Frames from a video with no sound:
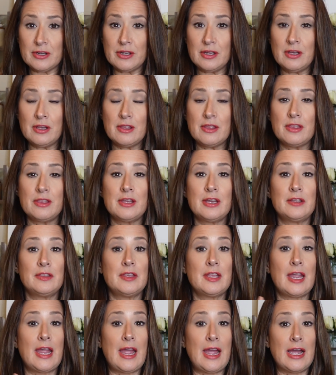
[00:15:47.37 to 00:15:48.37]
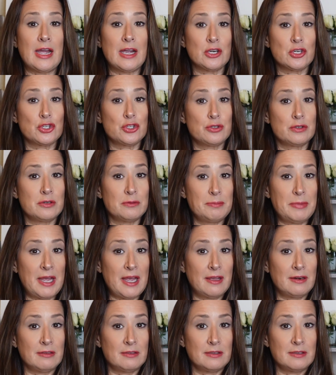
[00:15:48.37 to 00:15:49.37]
than the actual
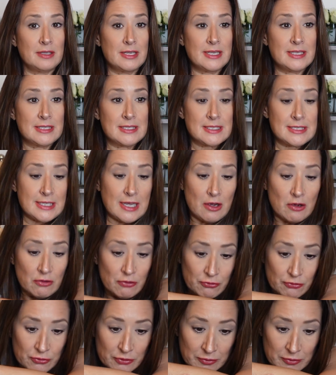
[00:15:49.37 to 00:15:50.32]
petal itself.